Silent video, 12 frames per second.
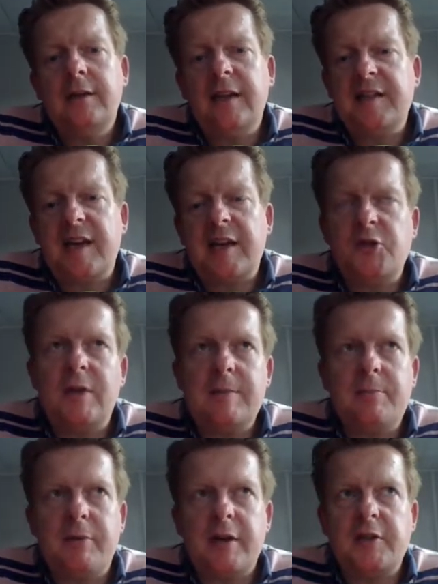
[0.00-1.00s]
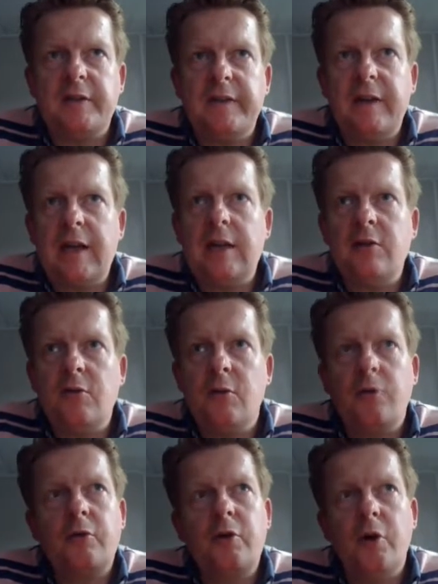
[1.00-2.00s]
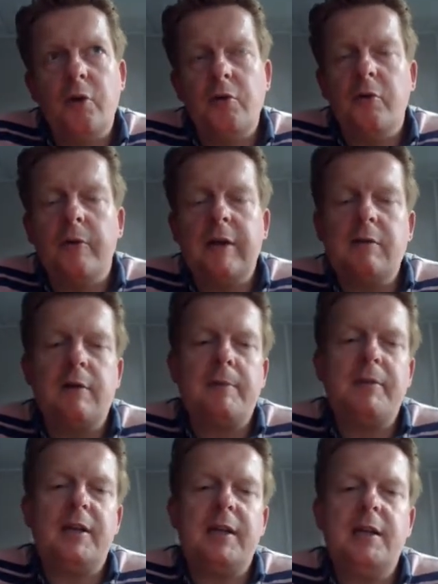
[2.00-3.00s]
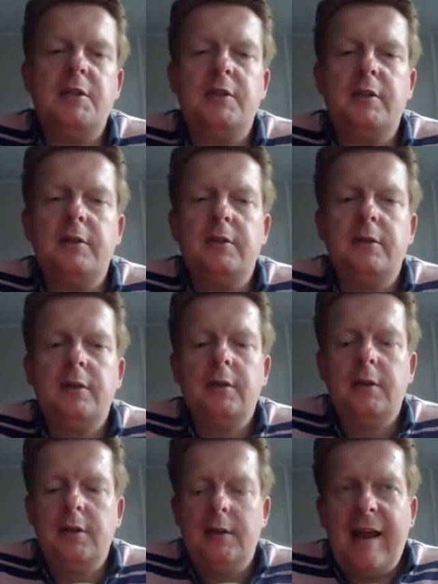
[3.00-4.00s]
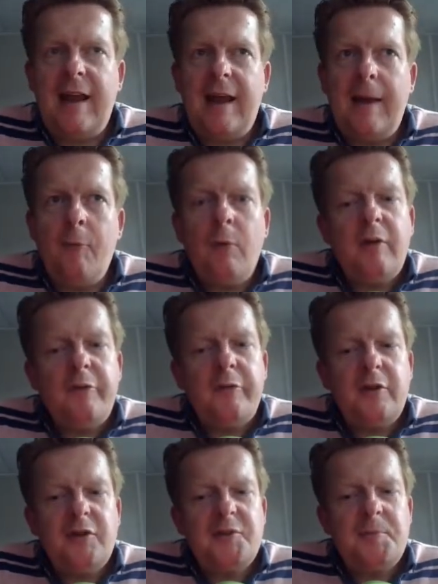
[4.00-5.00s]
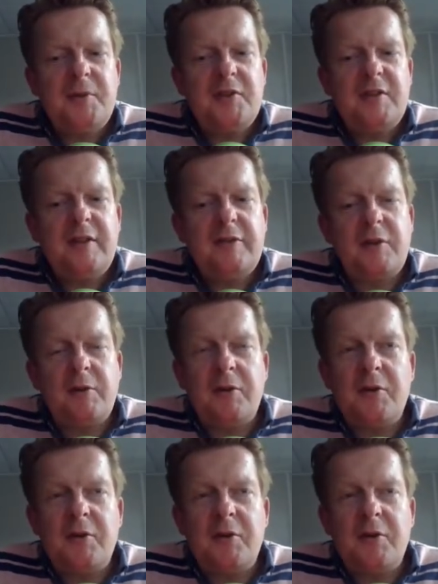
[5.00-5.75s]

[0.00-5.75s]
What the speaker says: that's actually present in your code or in your application. And while false positives are